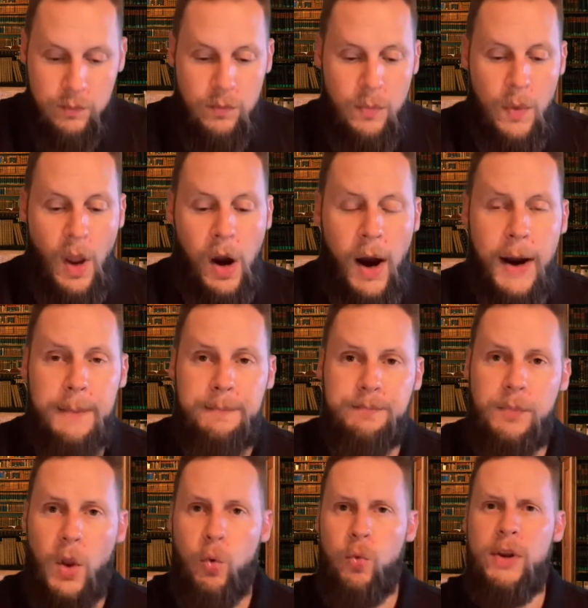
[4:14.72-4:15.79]
All right,
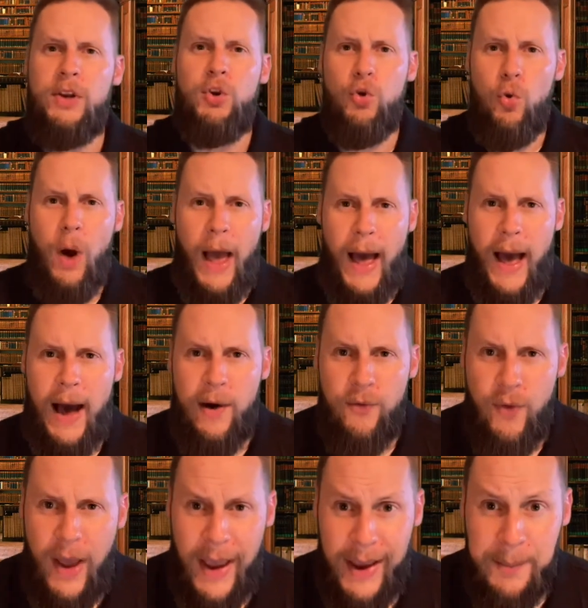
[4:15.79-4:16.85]
we do
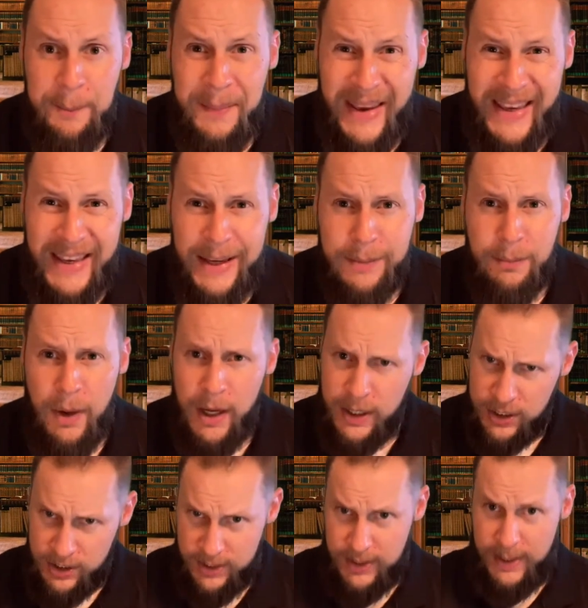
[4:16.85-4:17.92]
have a meme
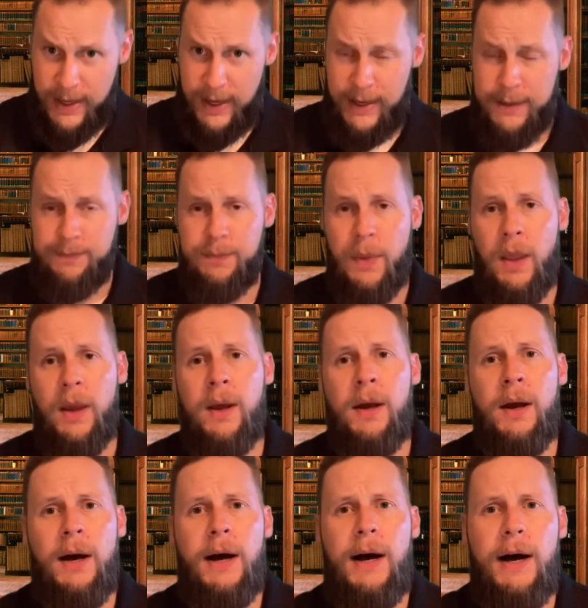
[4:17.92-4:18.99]
today.
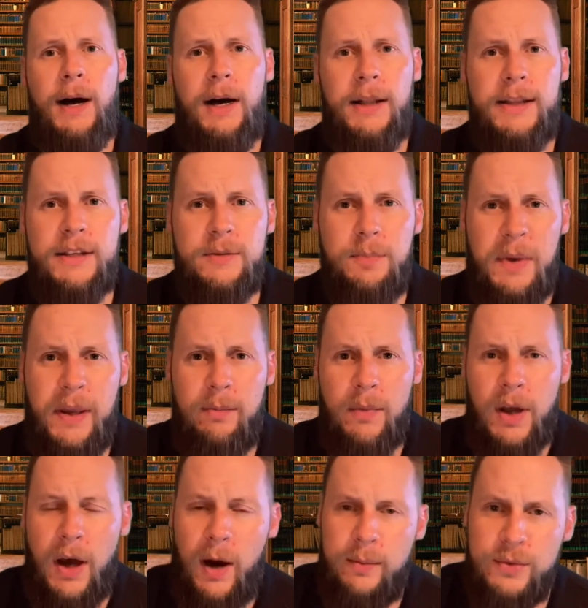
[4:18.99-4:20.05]
This meme
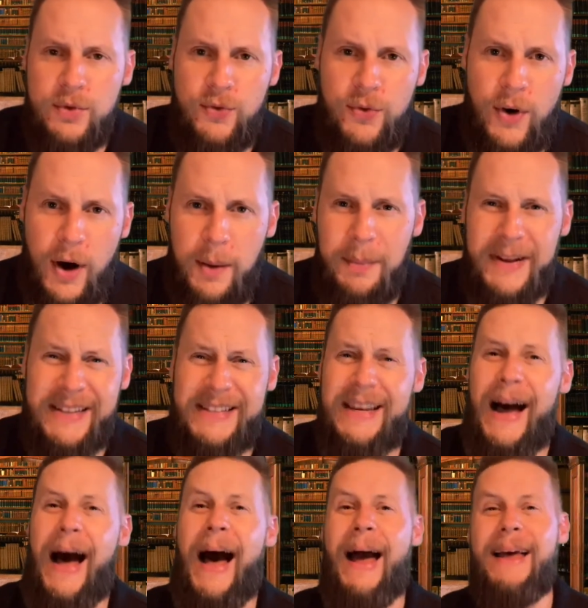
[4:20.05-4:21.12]
comes from
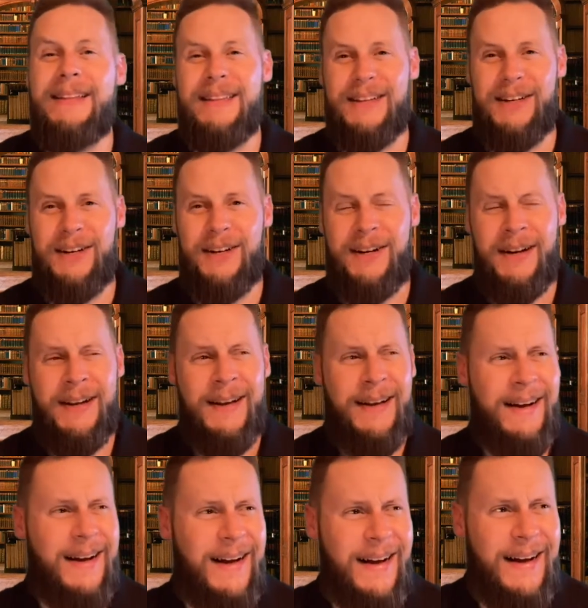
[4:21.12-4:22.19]
Tyler,
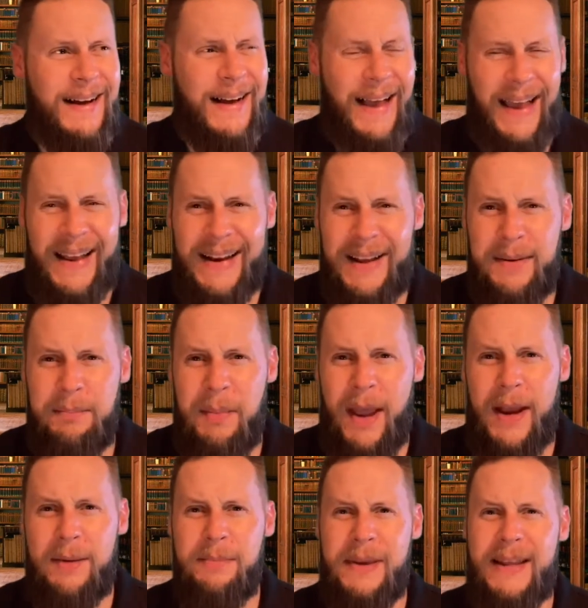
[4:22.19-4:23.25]
and it
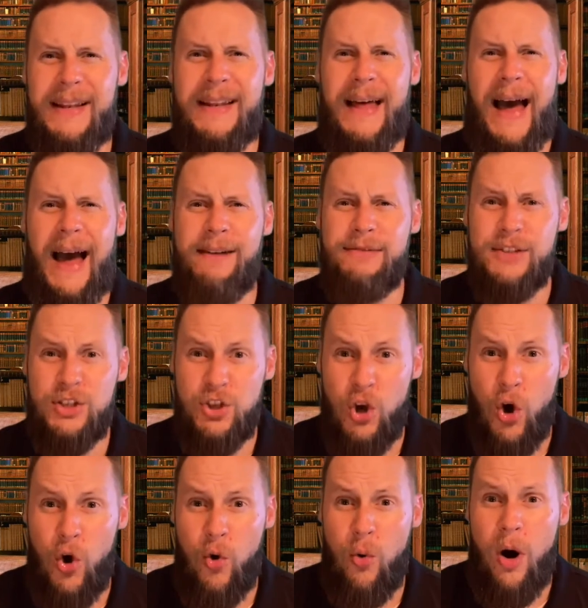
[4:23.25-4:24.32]
made me laugh
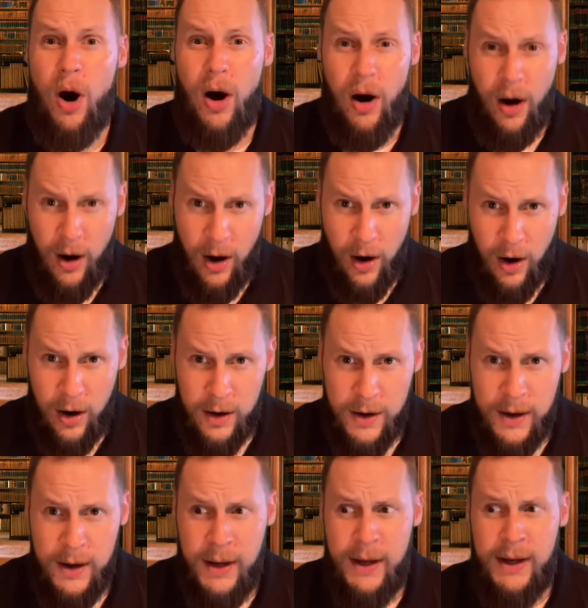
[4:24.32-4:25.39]
so
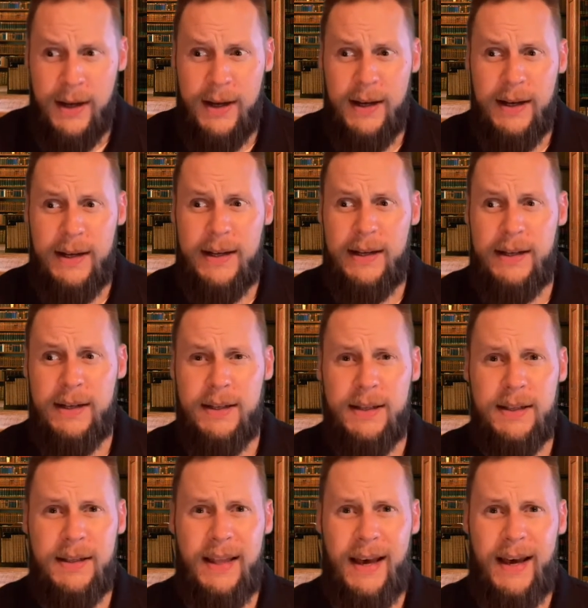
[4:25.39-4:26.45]
hard
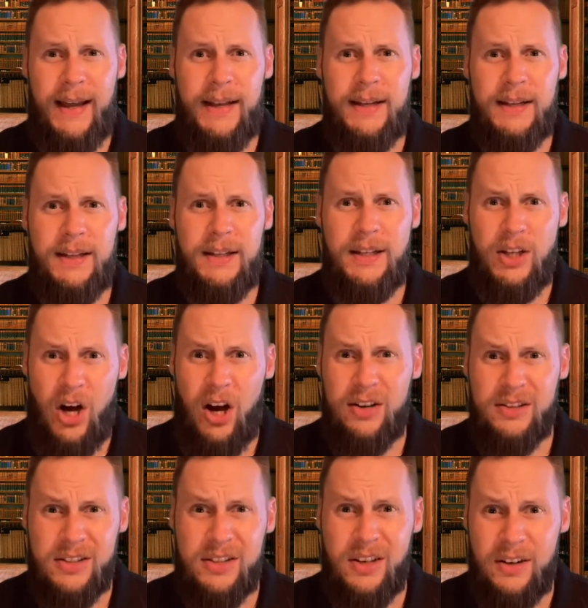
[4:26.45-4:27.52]
that the
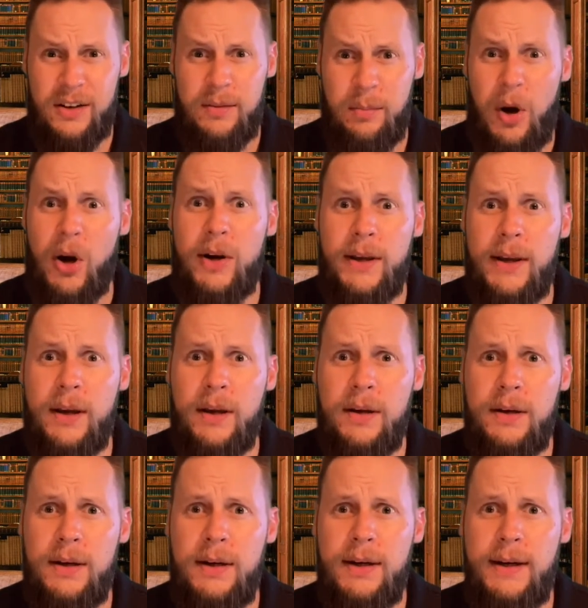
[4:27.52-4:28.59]
dog started barking.
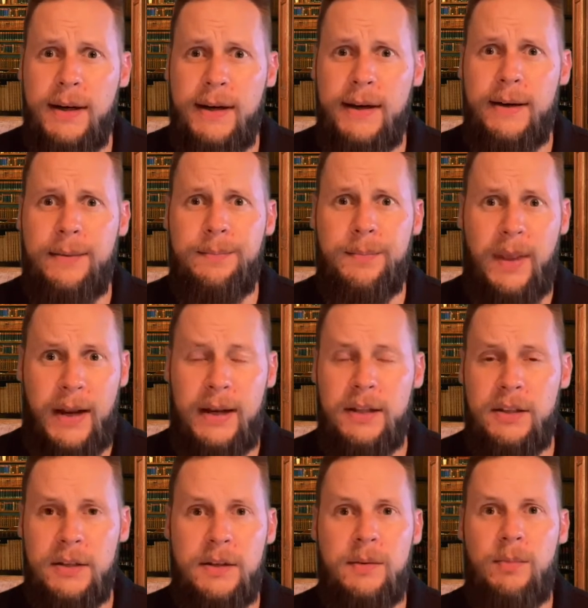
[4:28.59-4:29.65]
And it
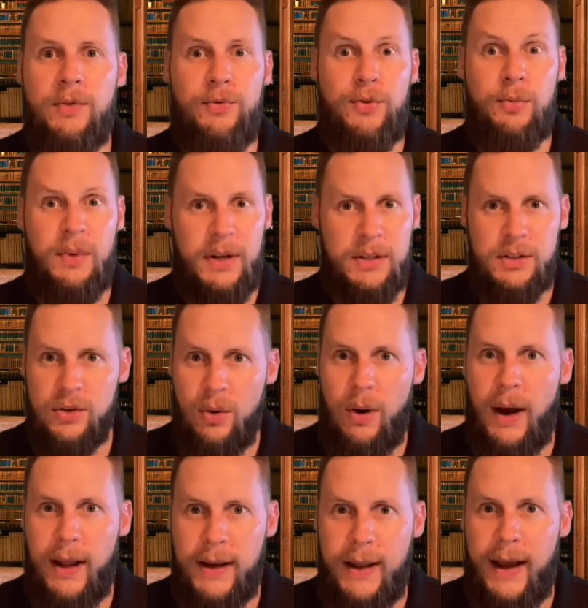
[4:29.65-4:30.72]
took him a few minutes to
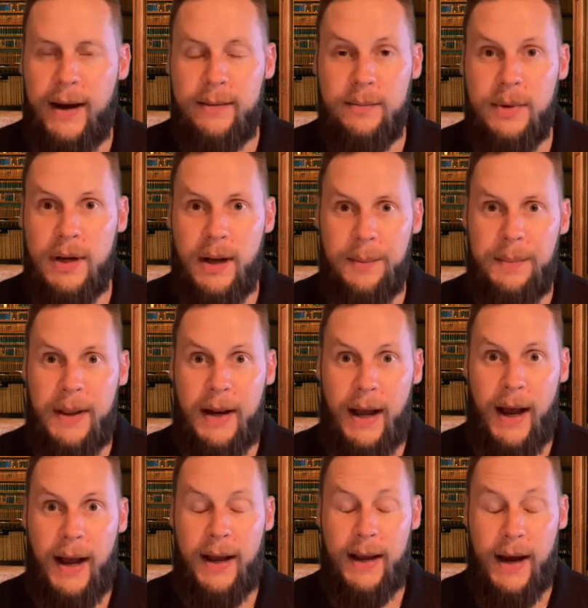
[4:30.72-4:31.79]
quiet down. But I mean,
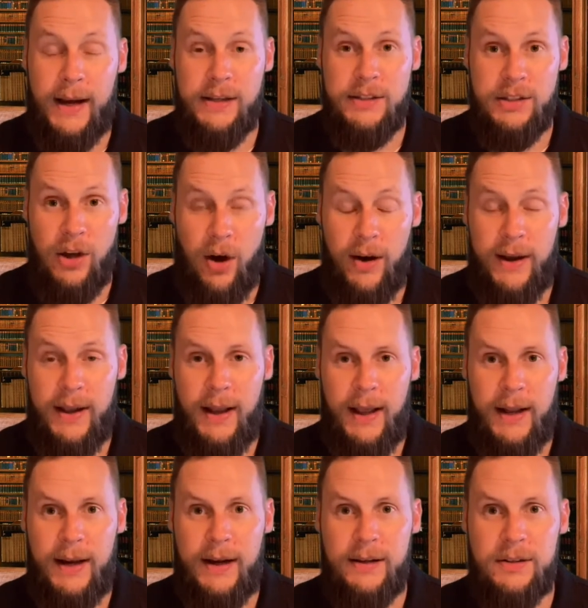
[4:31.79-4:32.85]
I saw it
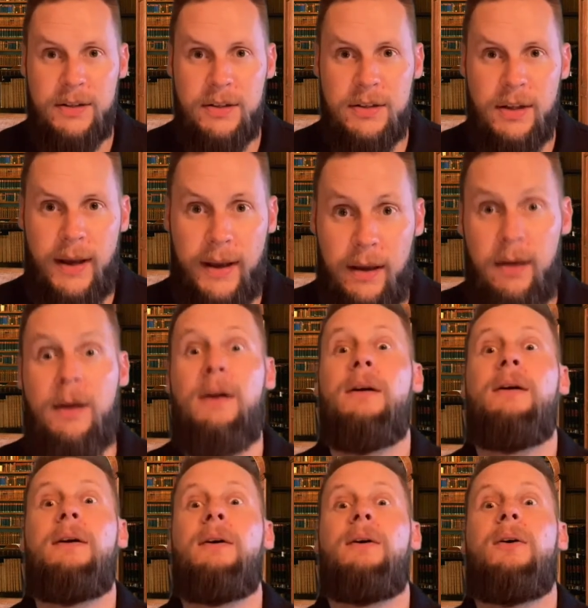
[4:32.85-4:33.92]
and I was just like,
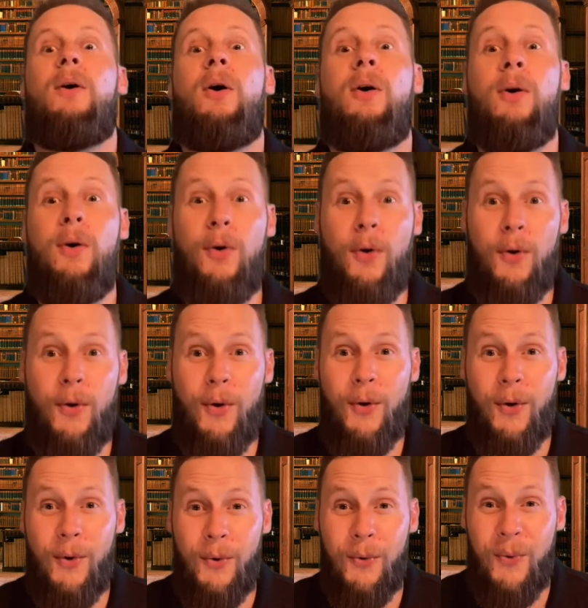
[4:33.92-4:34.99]

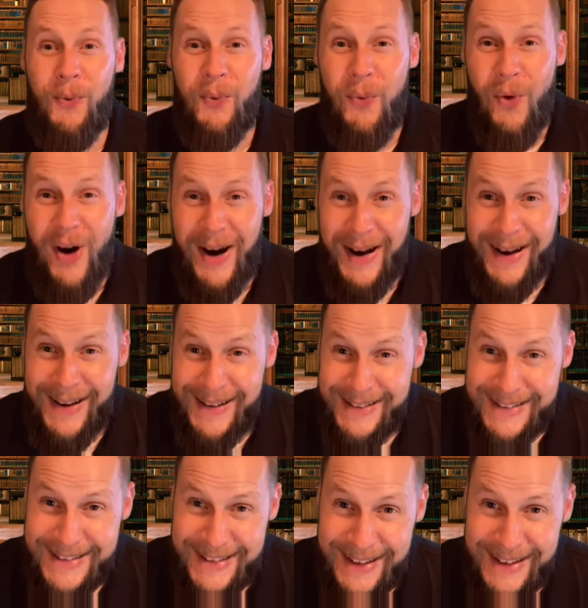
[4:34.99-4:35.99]
what?